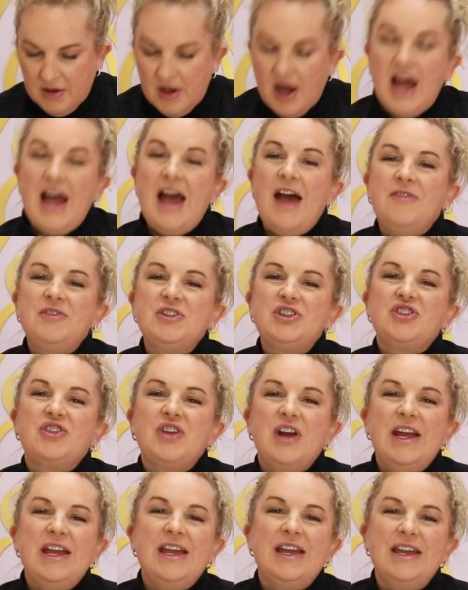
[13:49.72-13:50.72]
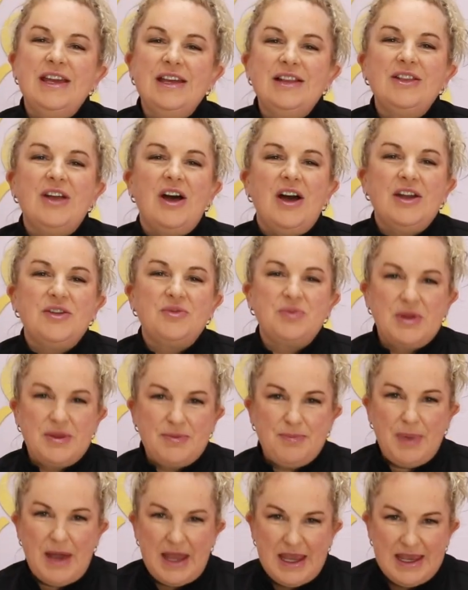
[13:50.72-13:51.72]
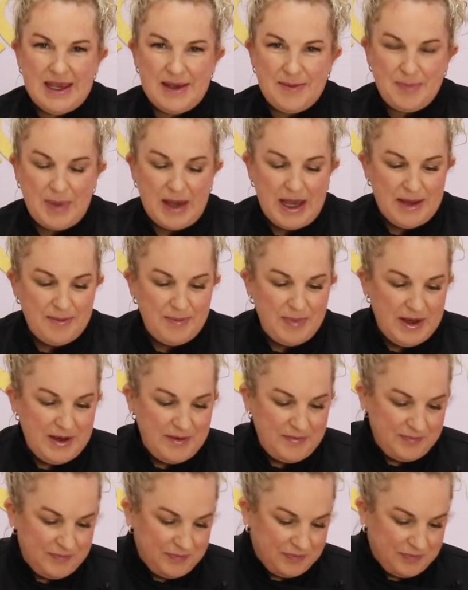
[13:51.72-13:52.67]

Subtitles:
I have a tray here lined with baking paper.